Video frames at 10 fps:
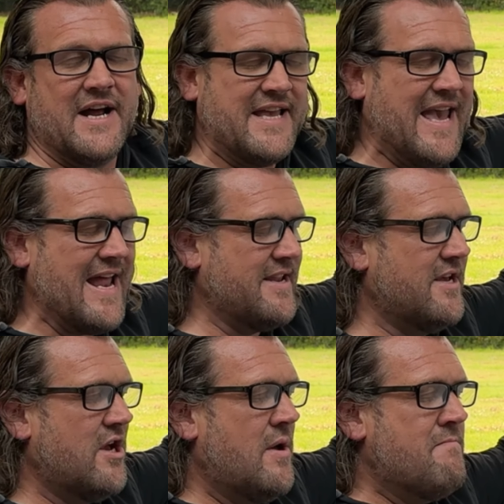and again,
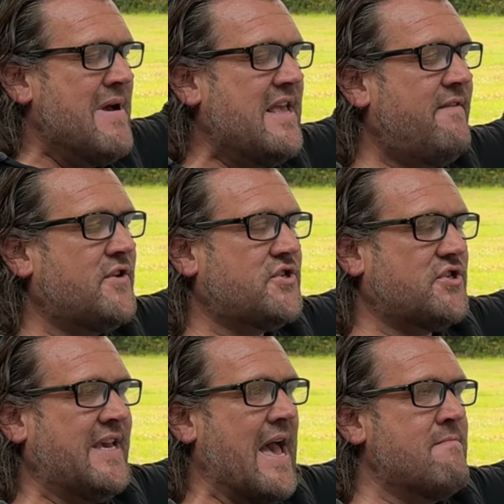many of us
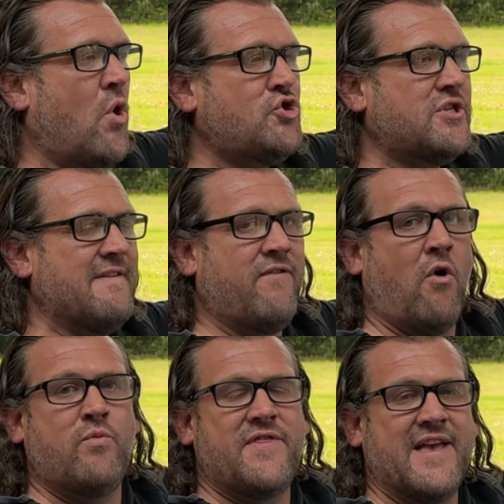get emotionally
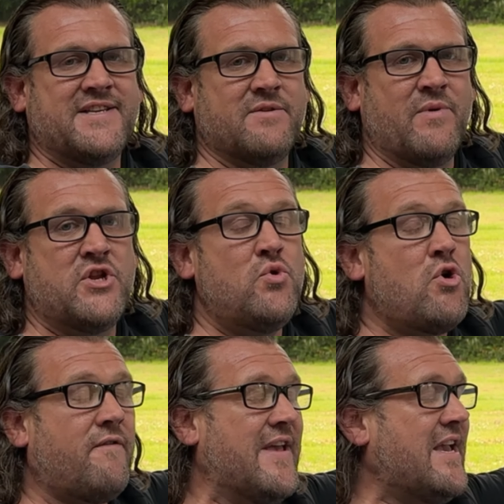involved with things and we do
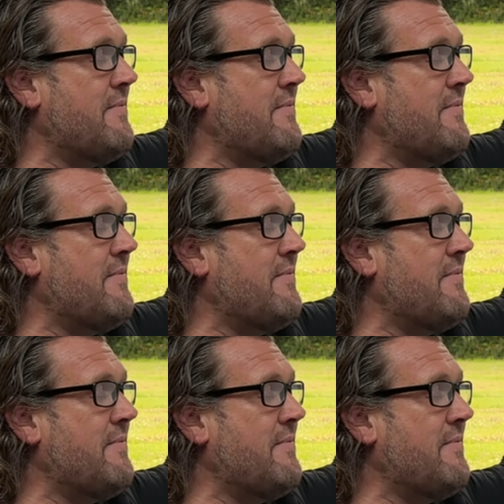not think